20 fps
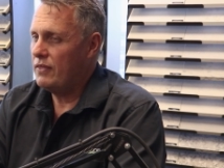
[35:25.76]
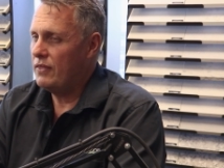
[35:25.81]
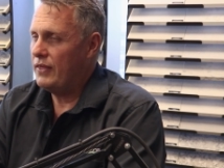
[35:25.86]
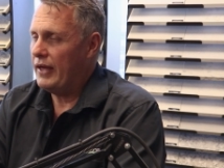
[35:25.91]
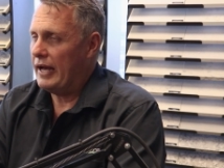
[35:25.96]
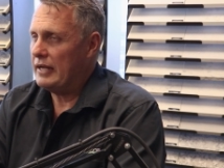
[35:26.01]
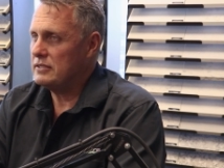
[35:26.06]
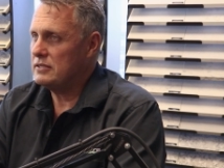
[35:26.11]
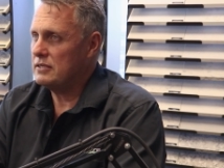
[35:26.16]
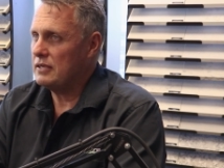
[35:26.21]

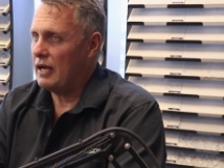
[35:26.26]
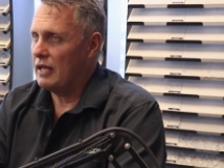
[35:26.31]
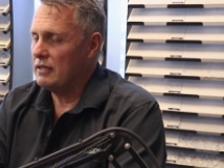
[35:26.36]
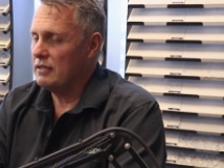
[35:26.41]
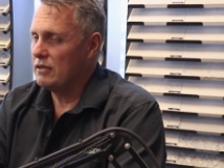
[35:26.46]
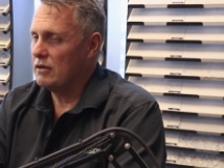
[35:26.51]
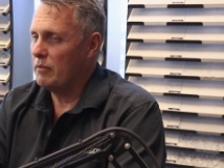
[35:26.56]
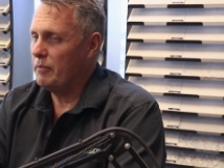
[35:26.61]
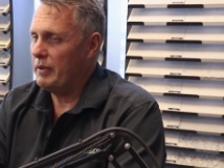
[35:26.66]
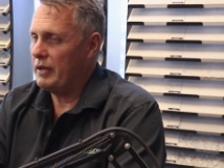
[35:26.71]
that's a
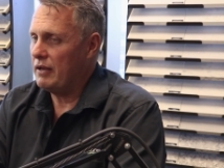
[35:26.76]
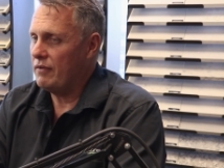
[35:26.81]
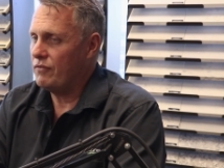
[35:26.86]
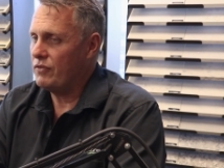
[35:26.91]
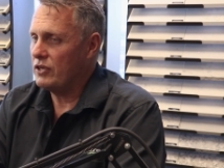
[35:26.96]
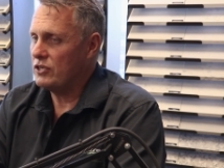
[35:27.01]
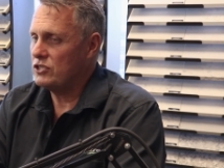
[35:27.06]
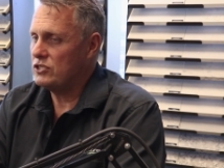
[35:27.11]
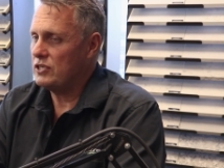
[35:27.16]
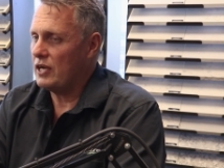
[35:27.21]
little bit
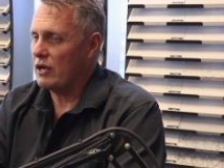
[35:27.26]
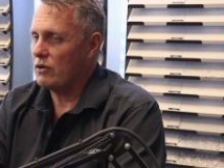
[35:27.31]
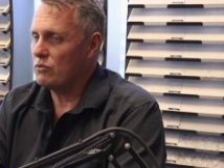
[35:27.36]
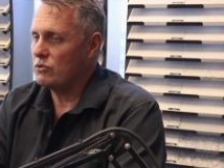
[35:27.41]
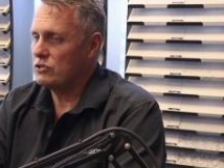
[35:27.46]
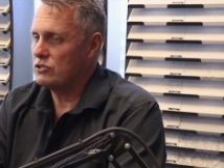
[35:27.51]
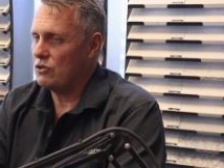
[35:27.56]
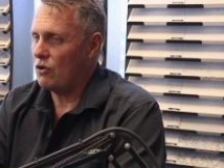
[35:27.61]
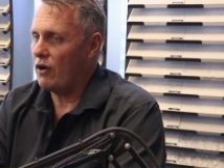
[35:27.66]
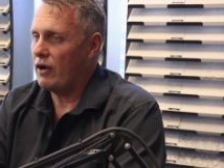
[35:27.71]
of the
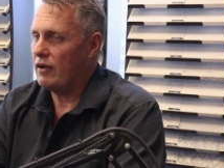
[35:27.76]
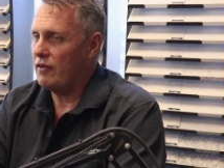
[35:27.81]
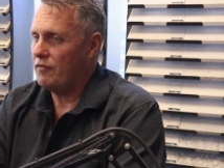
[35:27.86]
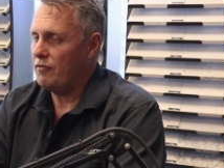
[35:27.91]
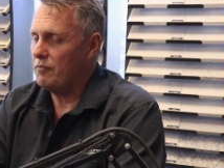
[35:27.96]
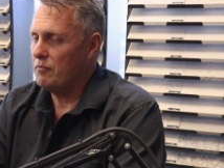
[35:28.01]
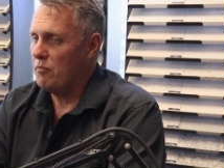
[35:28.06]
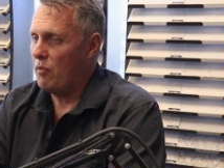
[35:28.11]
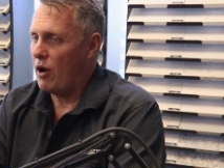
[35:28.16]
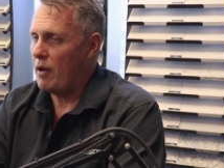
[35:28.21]
subtle side
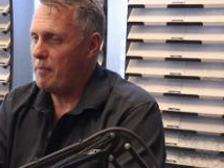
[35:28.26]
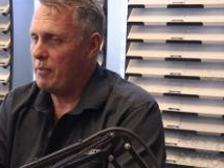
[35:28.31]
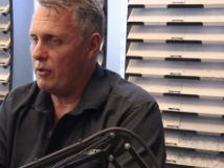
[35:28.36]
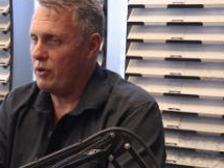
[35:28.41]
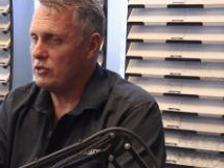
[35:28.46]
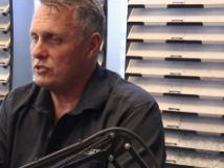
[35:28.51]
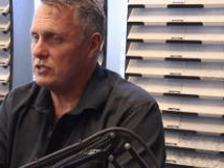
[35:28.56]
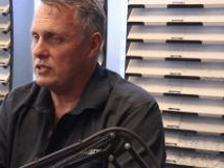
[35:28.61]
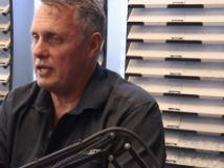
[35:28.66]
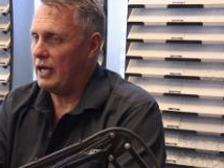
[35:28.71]
of my
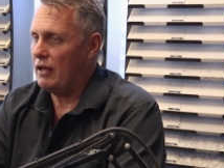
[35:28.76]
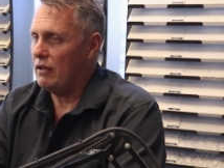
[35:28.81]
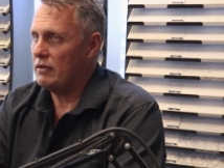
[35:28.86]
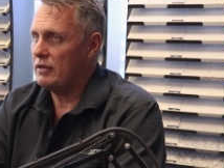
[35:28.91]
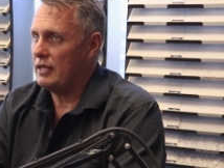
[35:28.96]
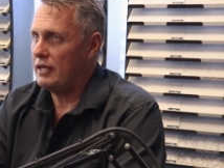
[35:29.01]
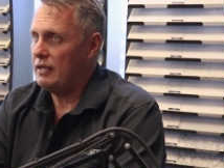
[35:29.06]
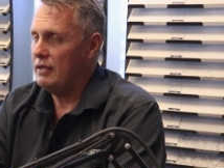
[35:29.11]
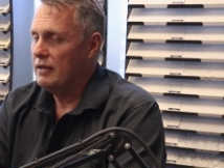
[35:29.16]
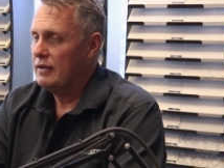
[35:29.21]

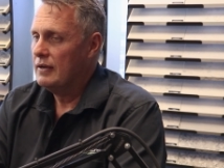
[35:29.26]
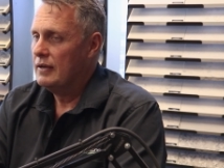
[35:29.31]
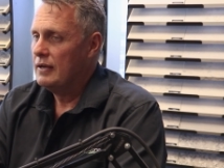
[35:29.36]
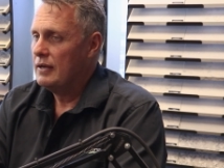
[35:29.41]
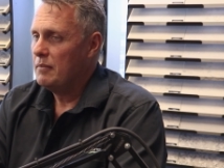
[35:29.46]
personality